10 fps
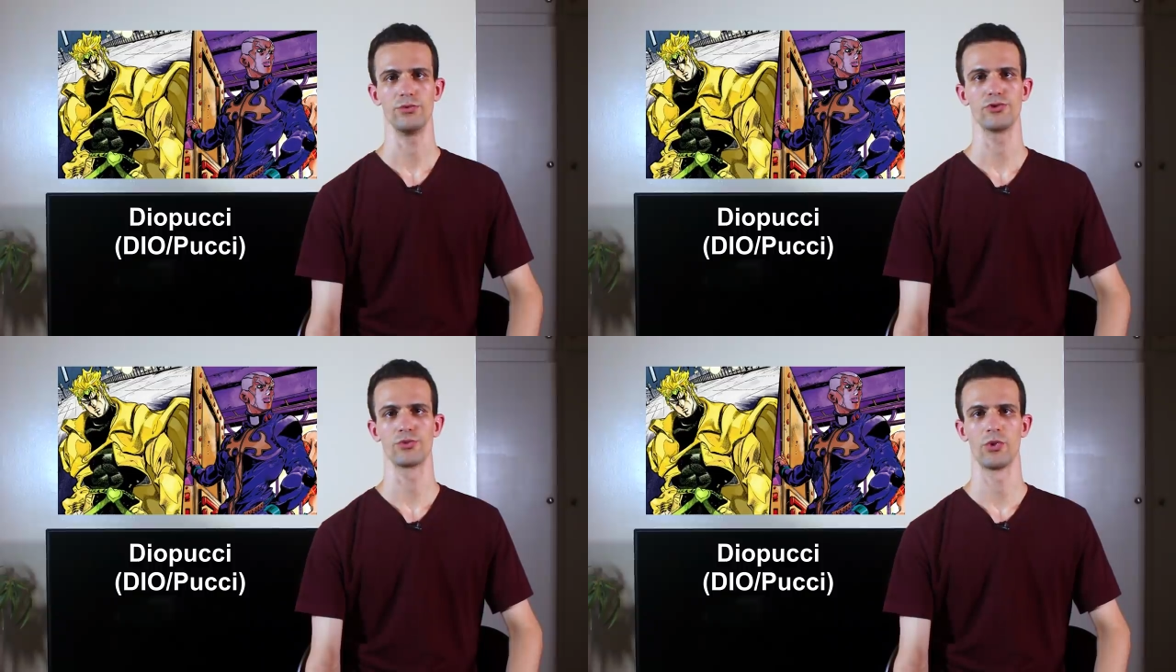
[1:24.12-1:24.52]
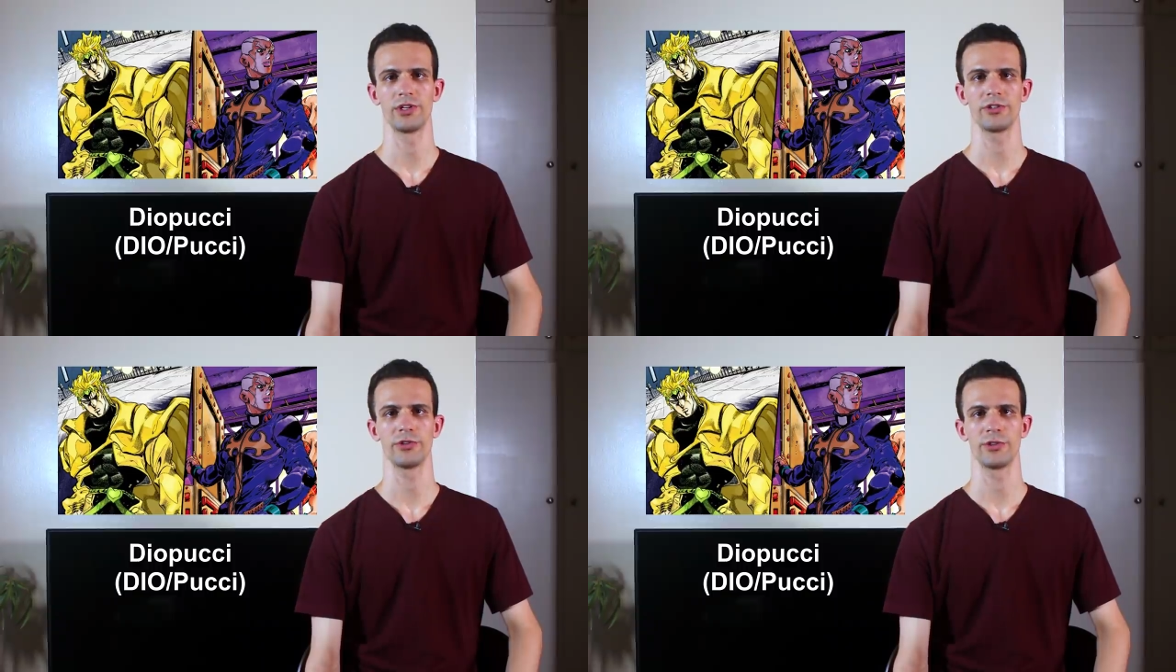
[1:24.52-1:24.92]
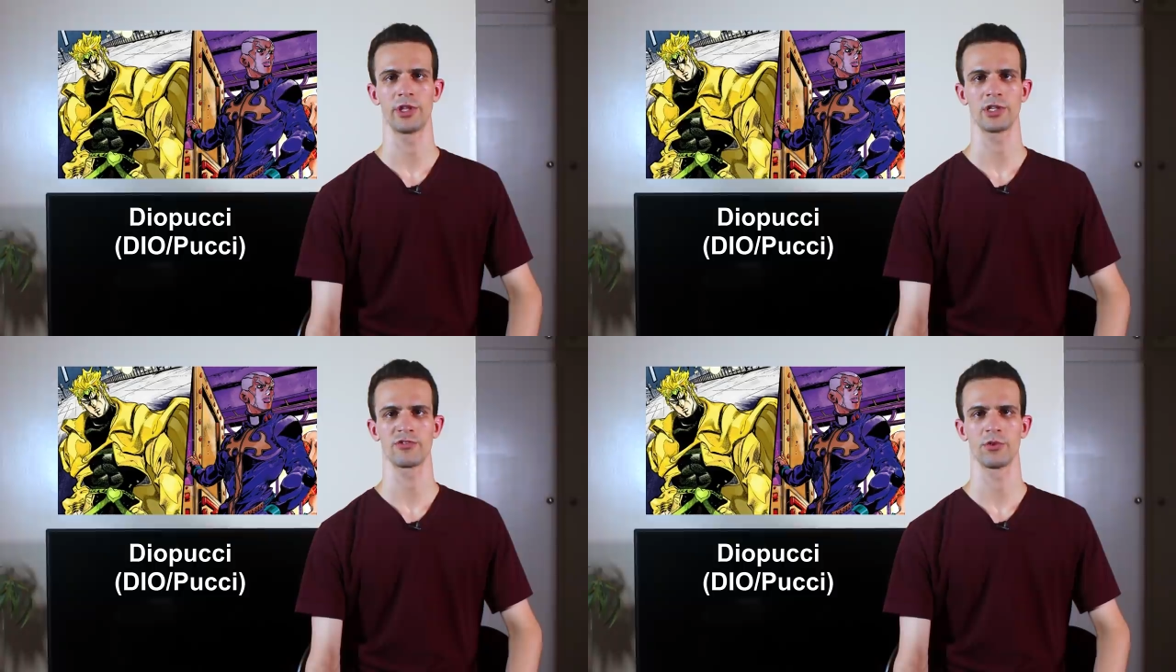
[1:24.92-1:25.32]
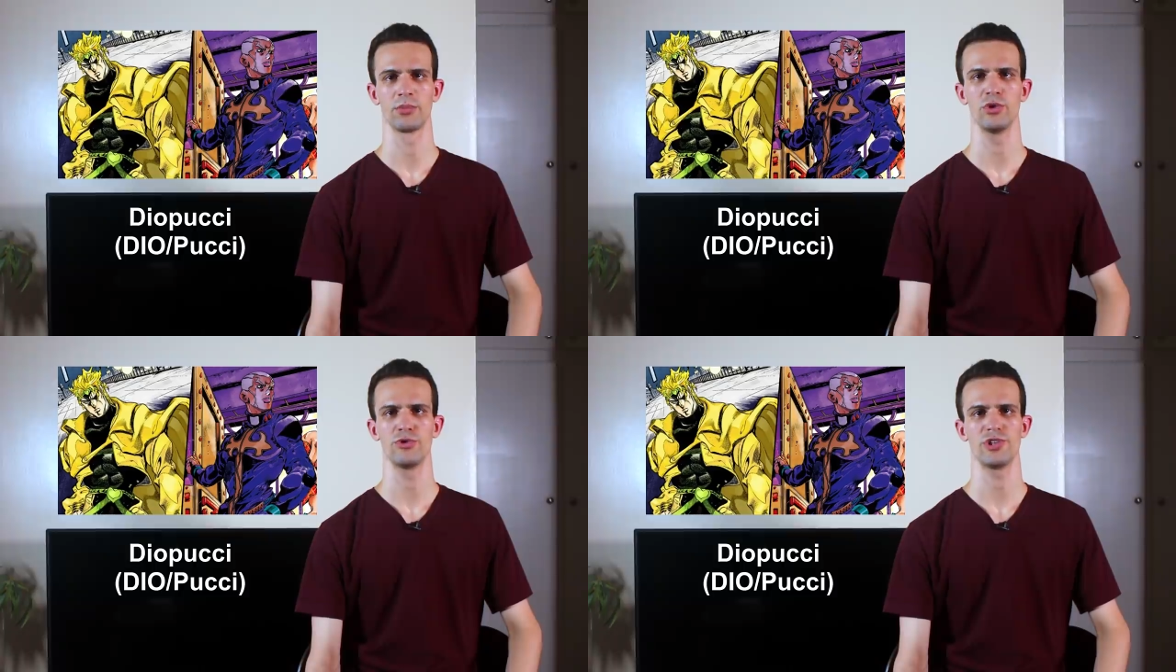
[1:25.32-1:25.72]
You just wanted good things for
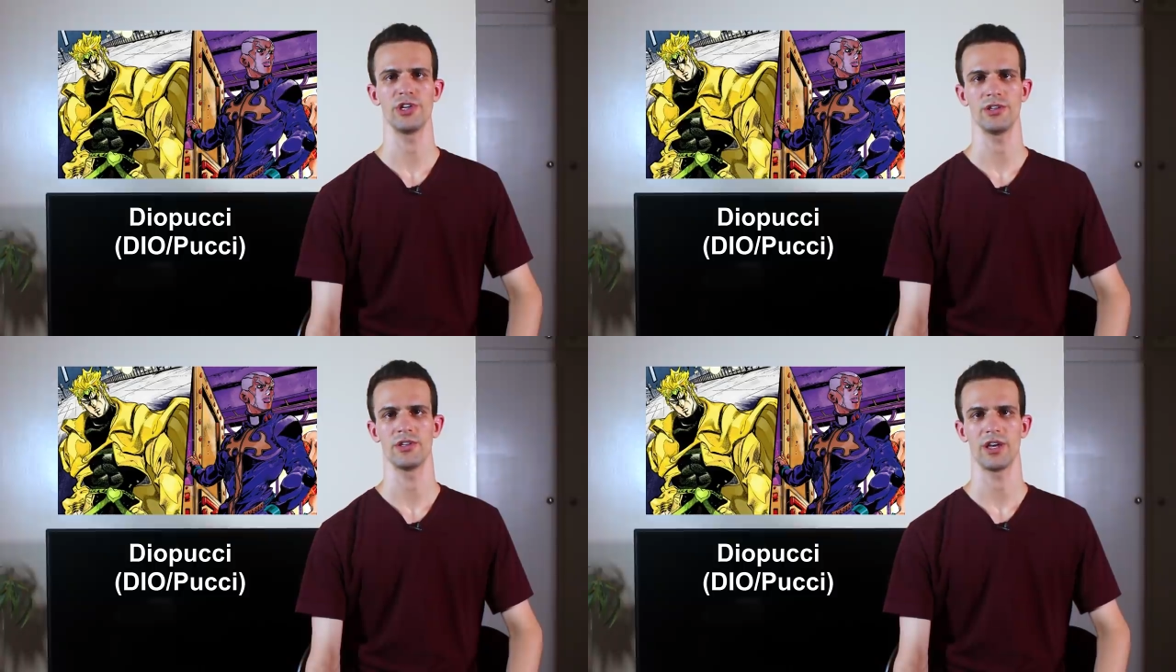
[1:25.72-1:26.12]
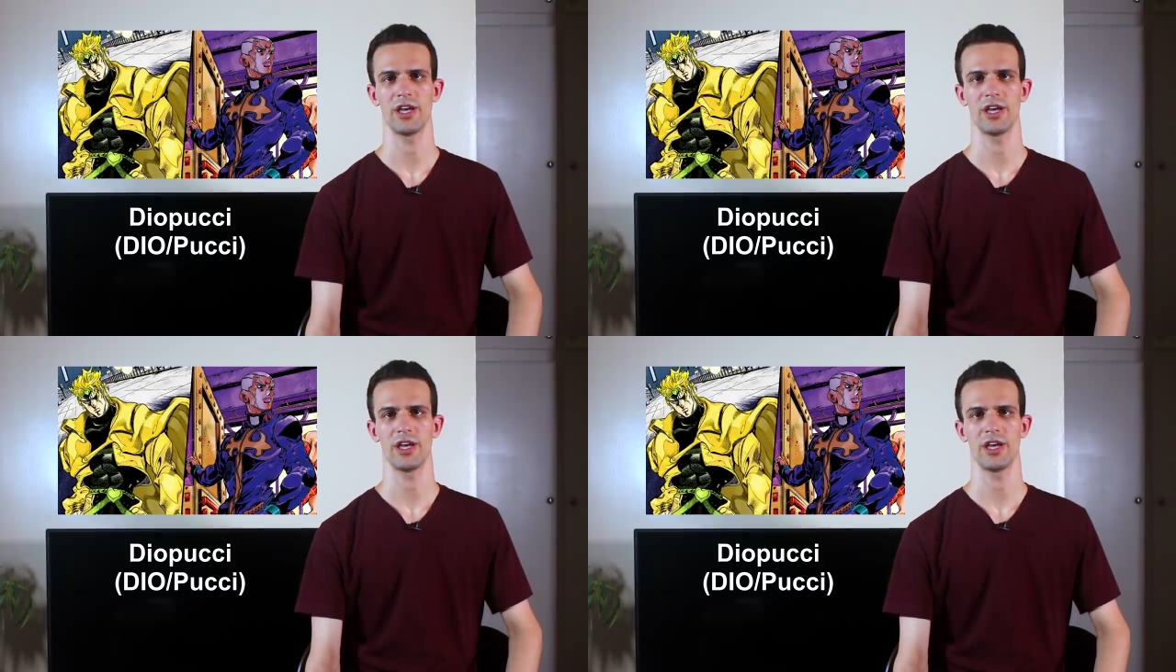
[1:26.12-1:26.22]
Pucci,